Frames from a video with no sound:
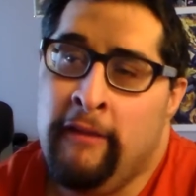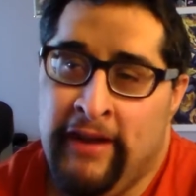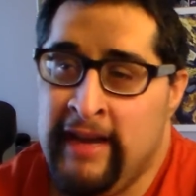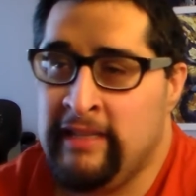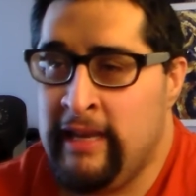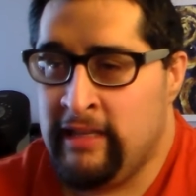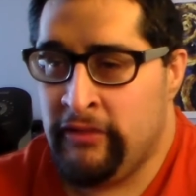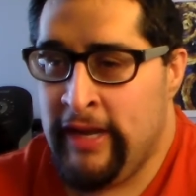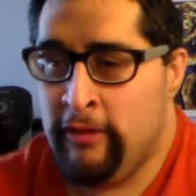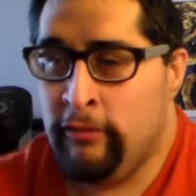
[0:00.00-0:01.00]
if you guys like
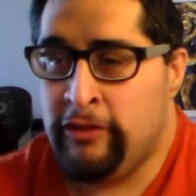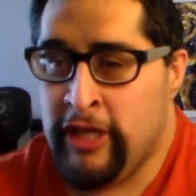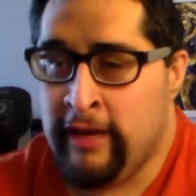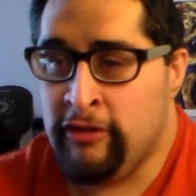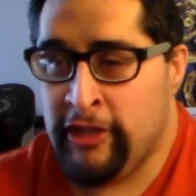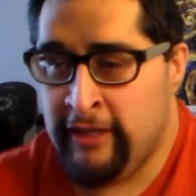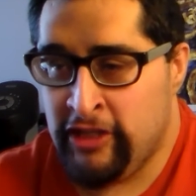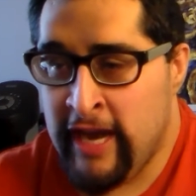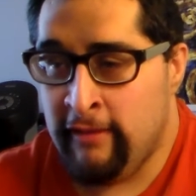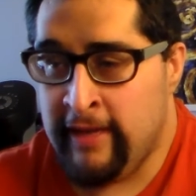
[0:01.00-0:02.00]
this video, check out
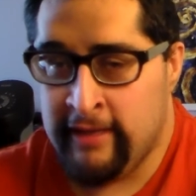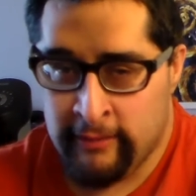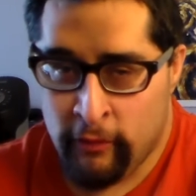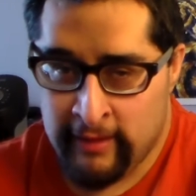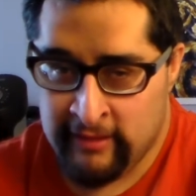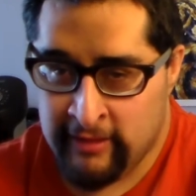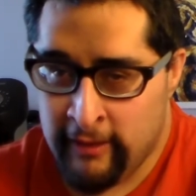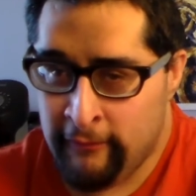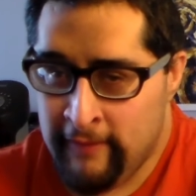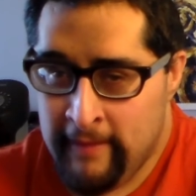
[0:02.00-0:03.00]
Shay's channel. He does more of this
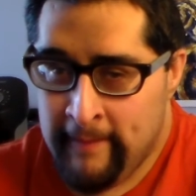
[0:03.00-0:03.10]
stuff.